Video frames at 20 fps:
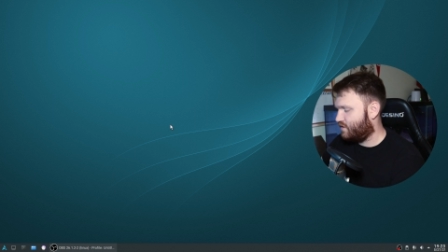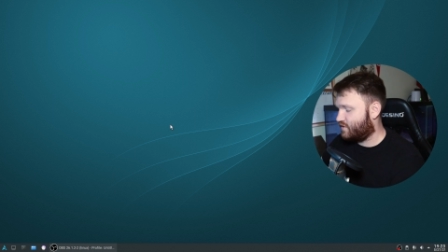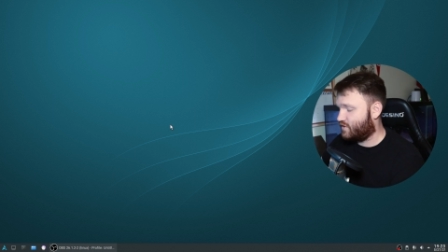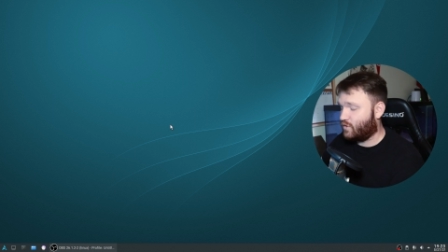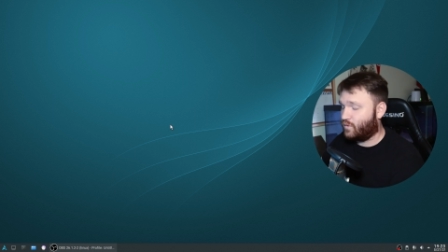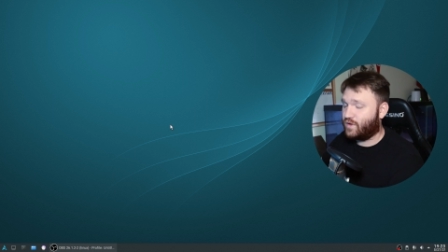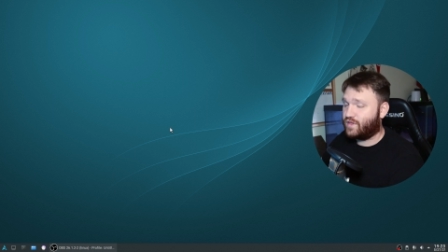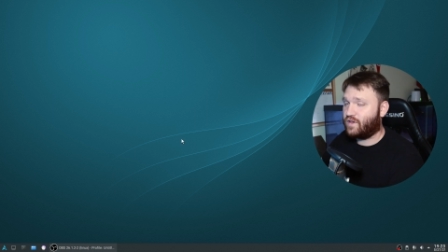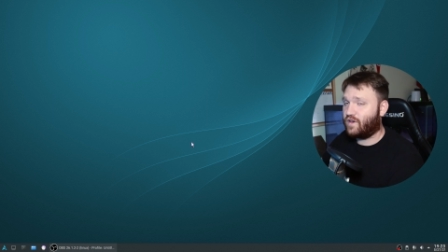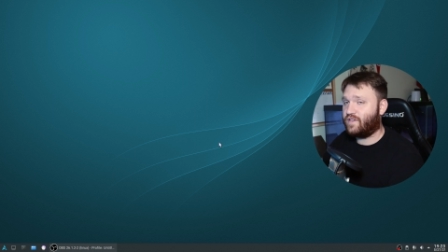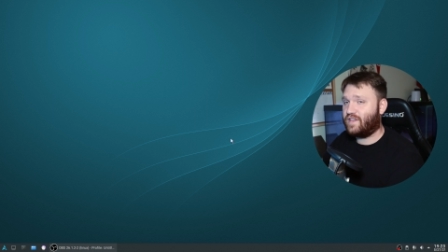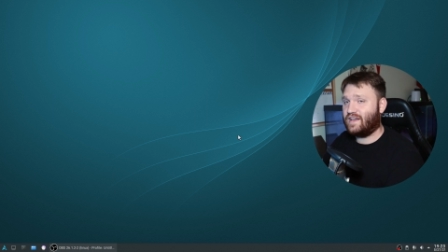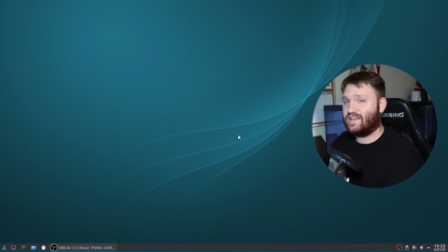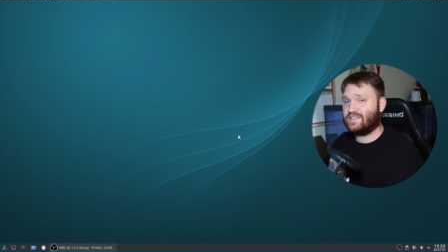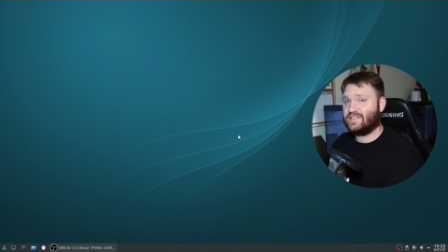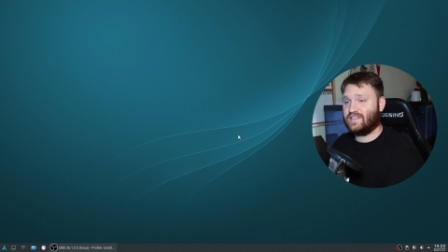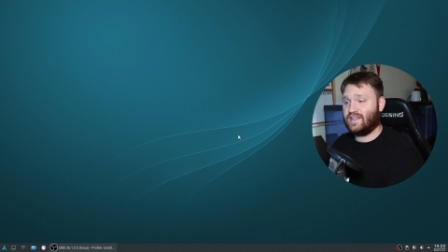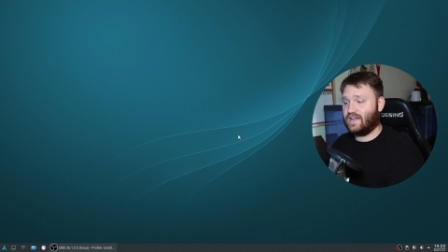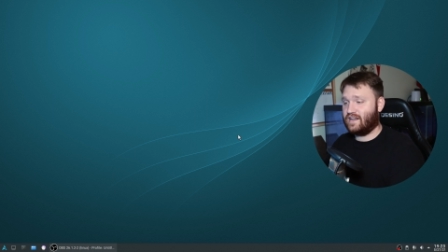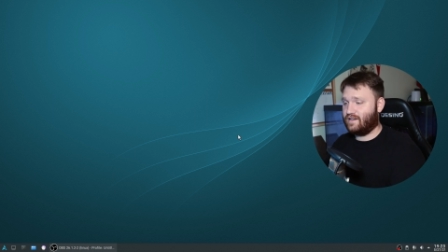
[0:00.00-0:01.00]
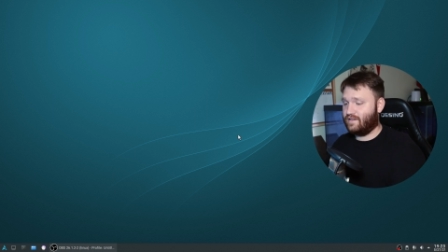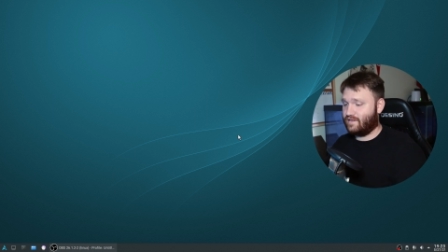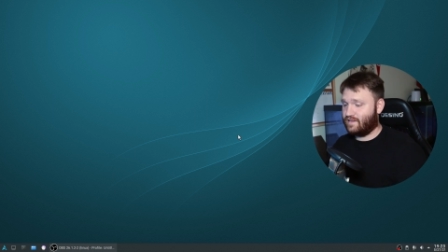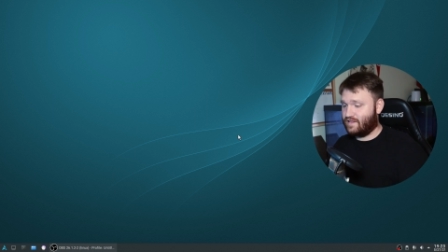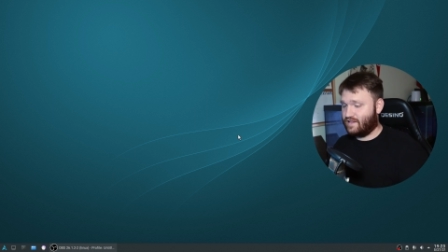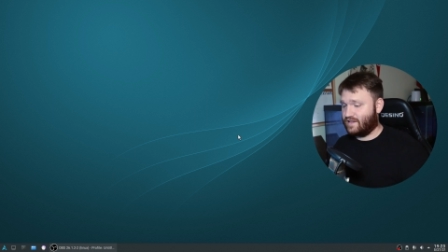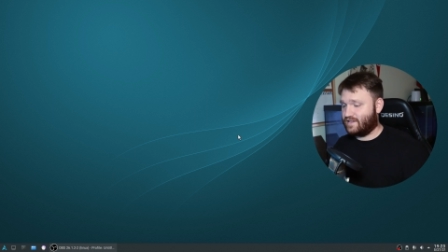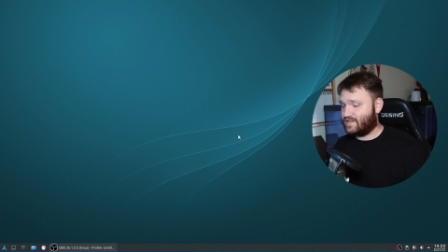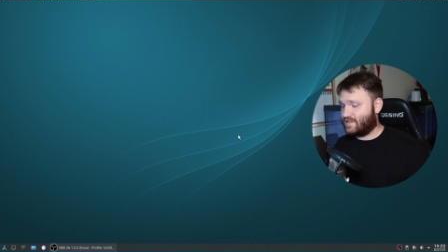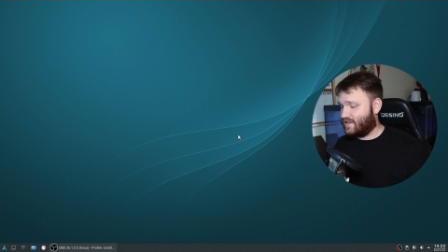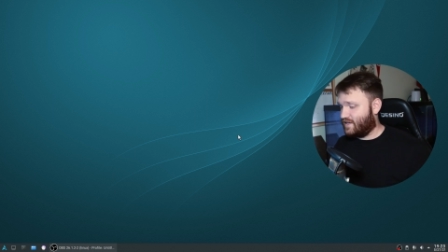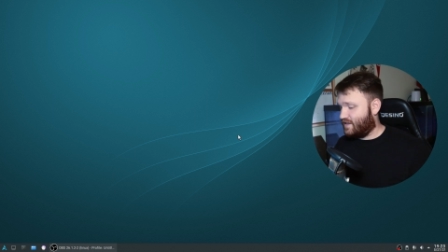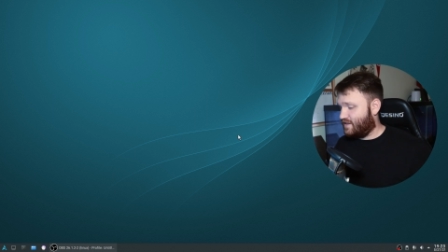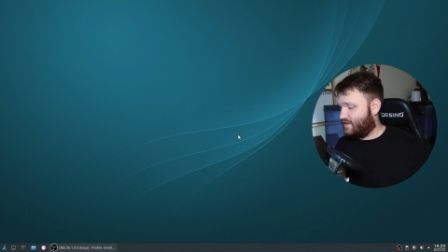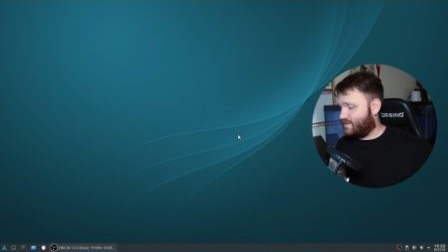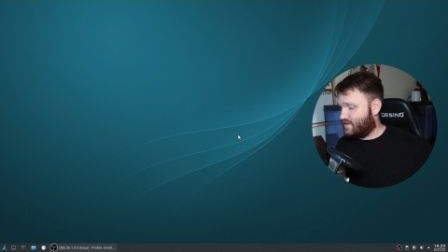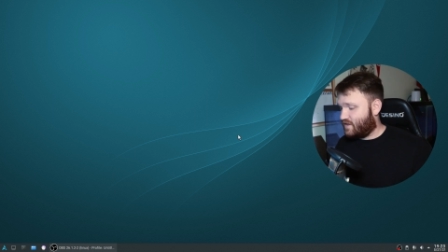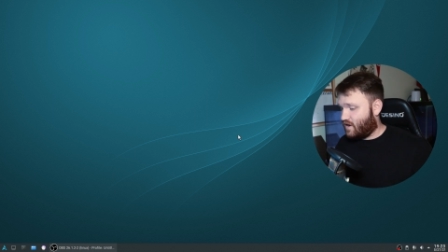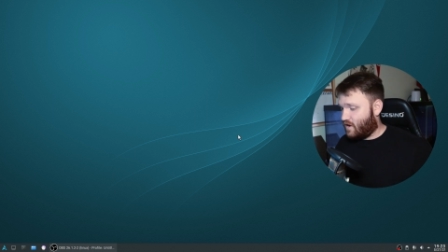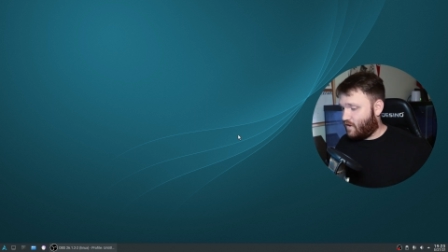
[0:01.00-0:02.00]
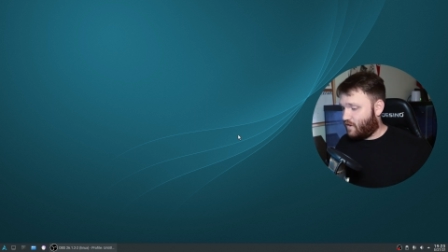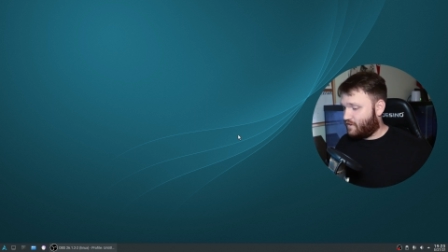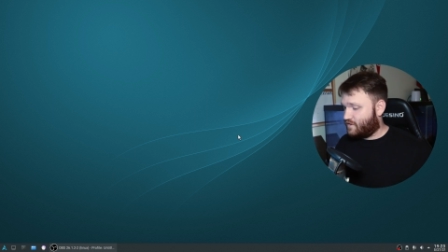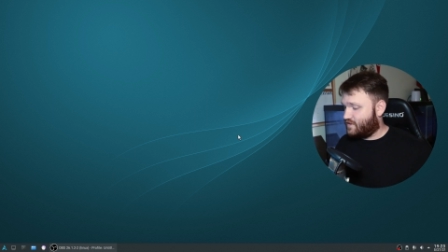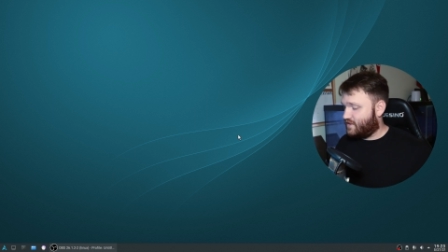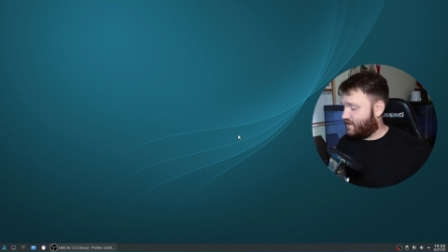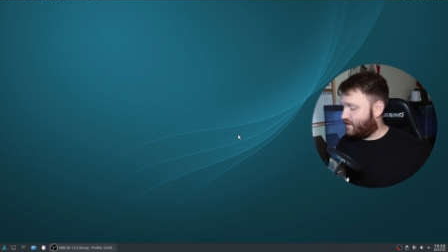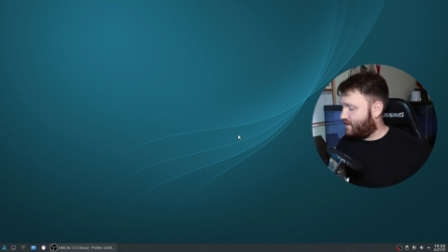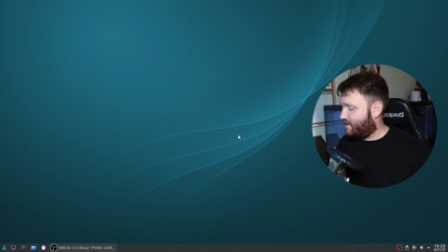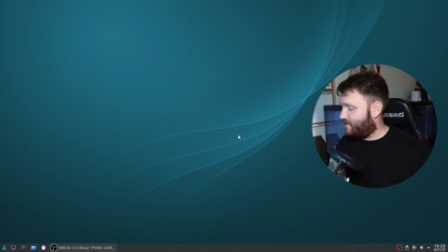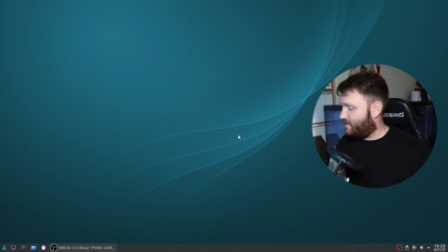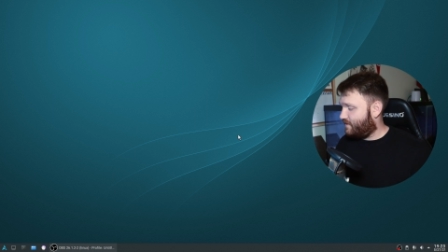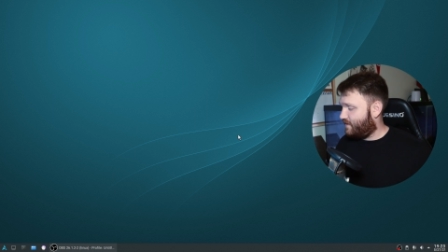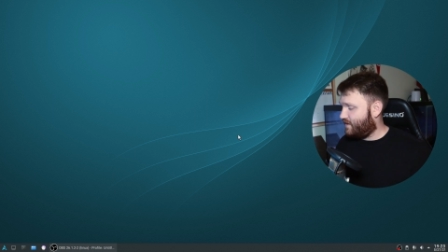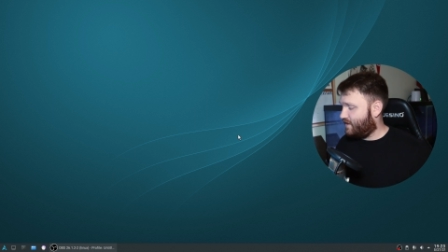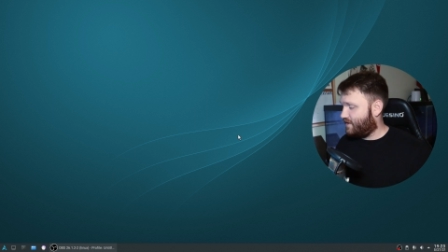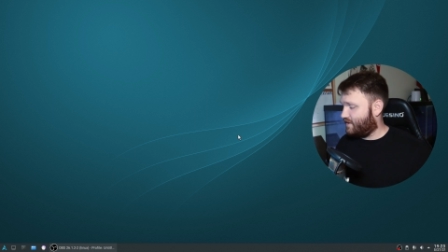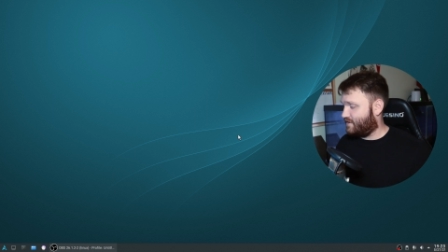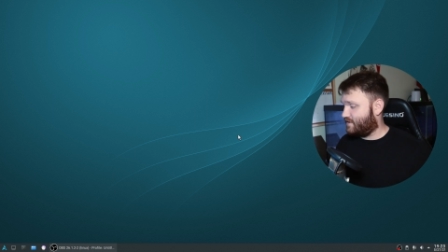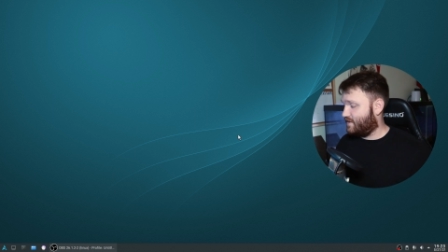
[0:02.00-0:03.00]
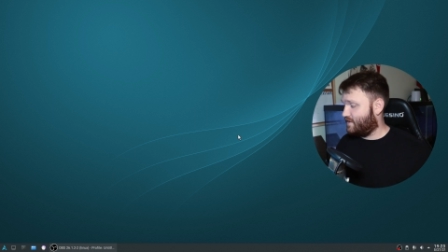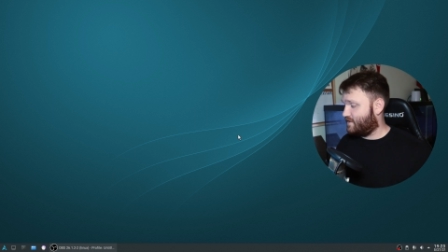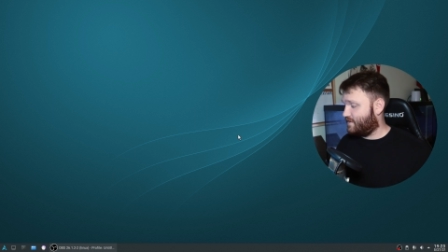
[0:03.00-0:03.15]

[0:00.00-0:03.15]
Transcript: So with all that said, this is Arctic Linux.